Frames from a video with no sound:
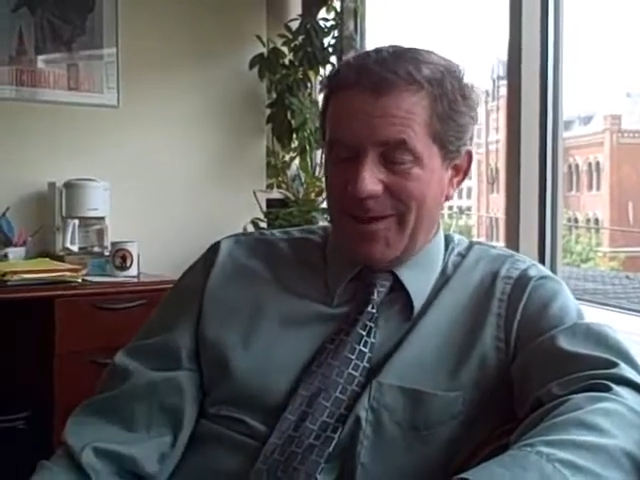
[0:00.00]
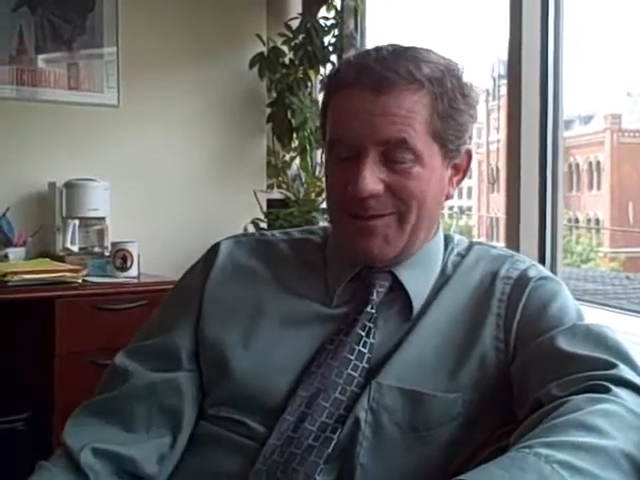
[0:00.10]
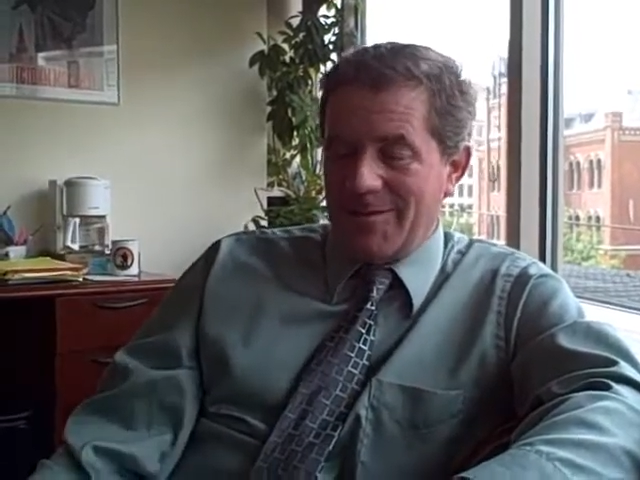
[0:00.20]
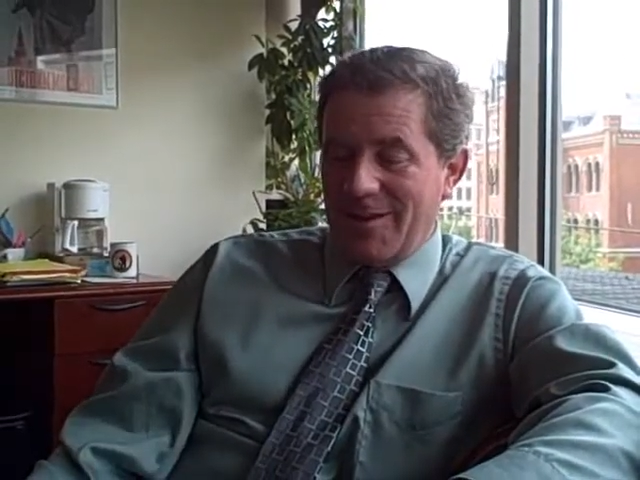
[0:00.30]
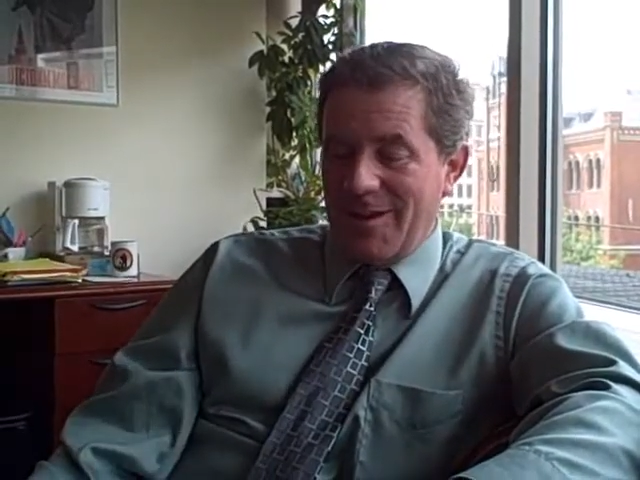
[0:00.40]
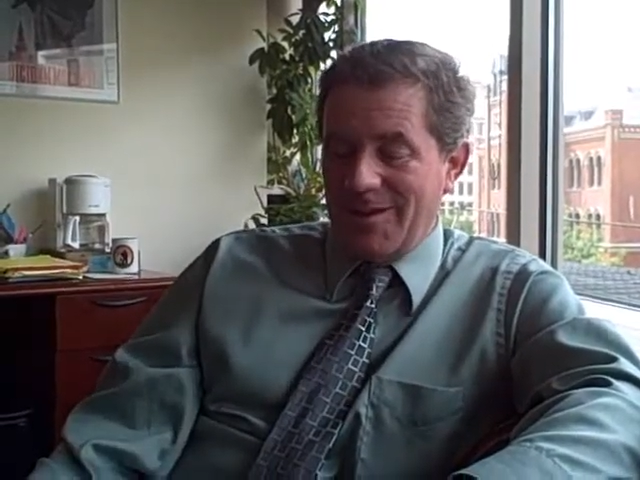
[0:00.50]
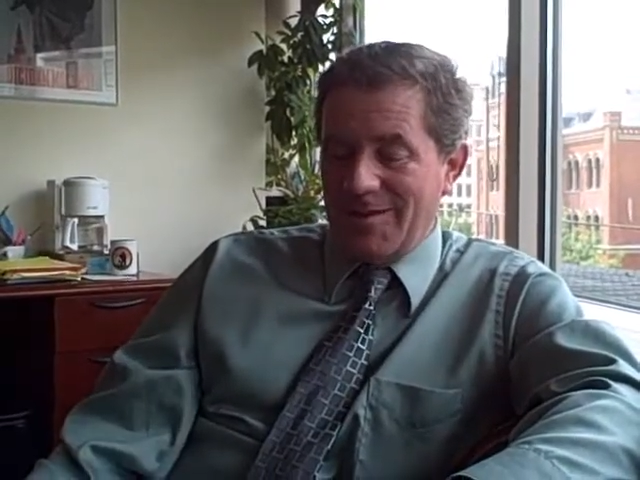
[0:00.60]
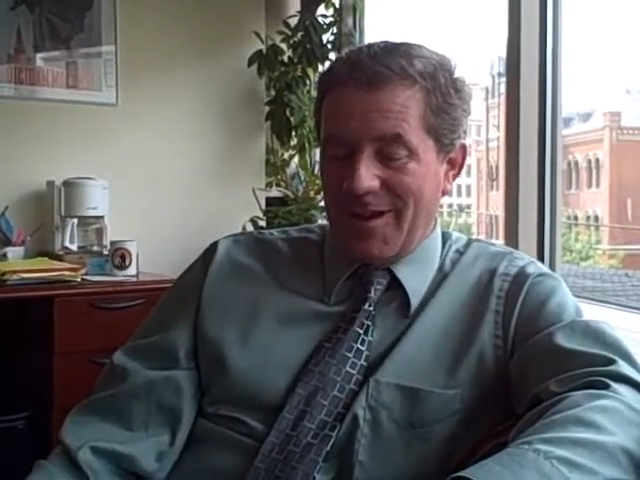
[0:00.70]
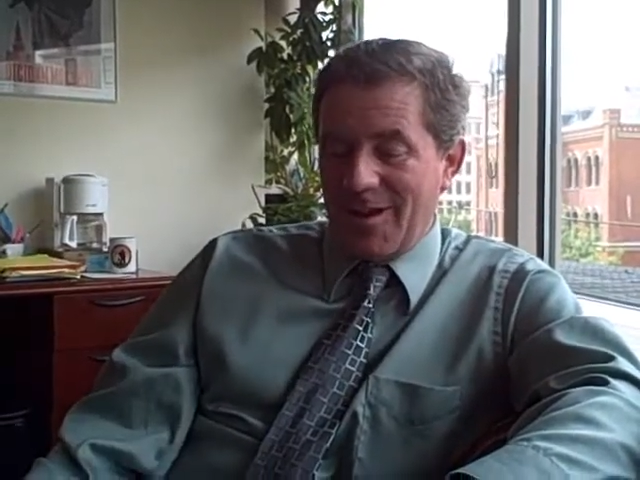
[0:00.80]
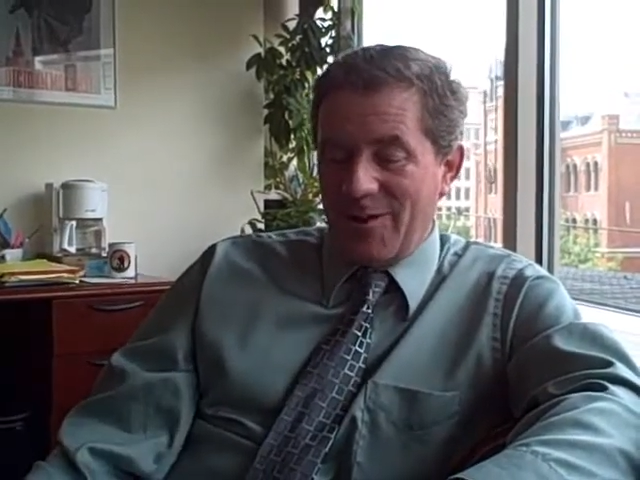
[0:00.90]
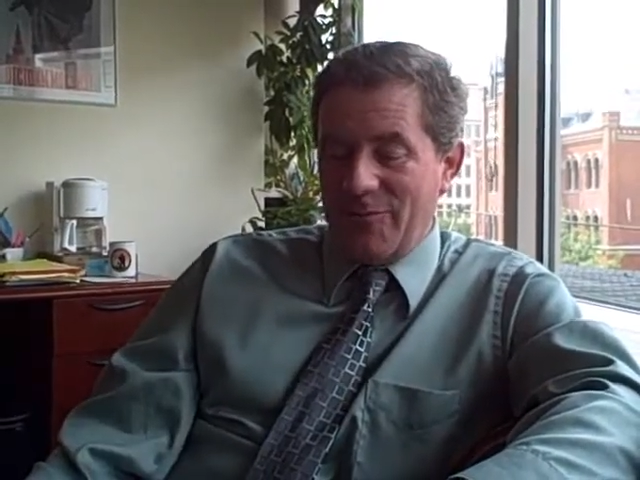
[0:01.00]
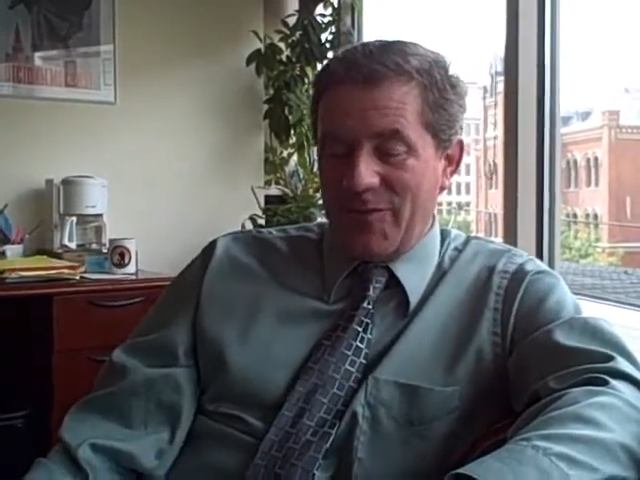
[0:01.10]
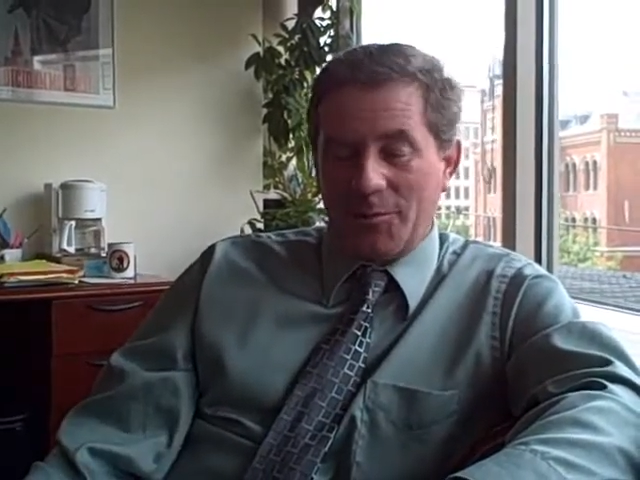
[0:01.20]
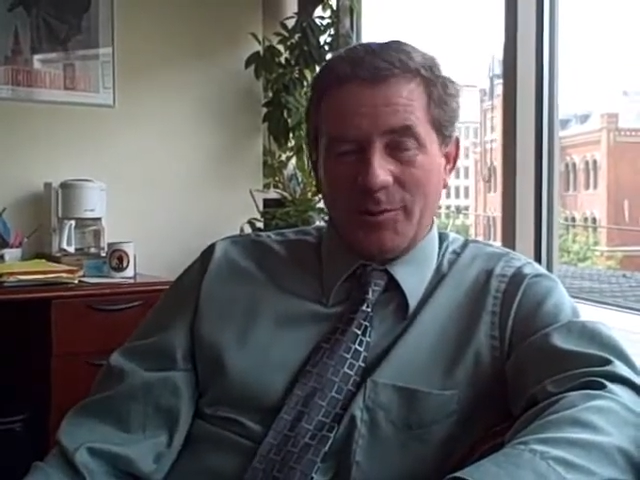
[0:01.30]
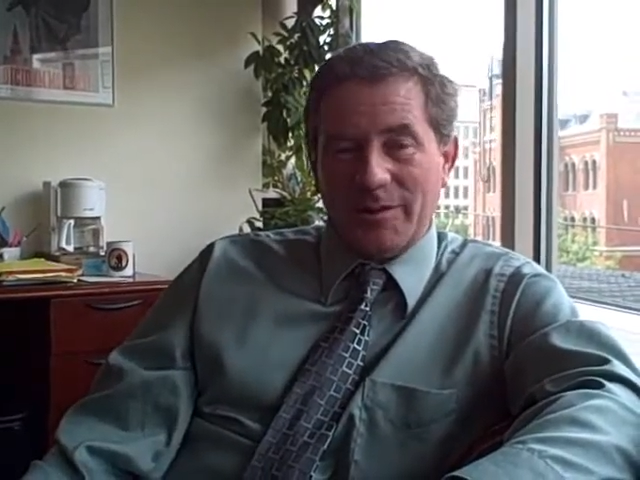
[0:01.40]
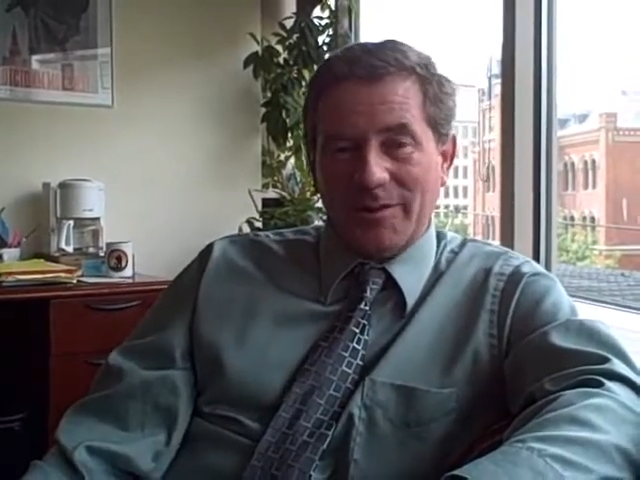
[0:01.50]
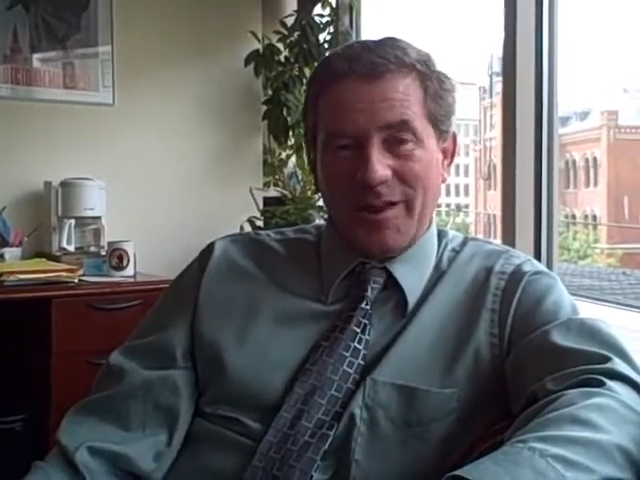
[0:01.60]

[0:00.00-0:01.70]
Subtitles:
And I had to hire a federally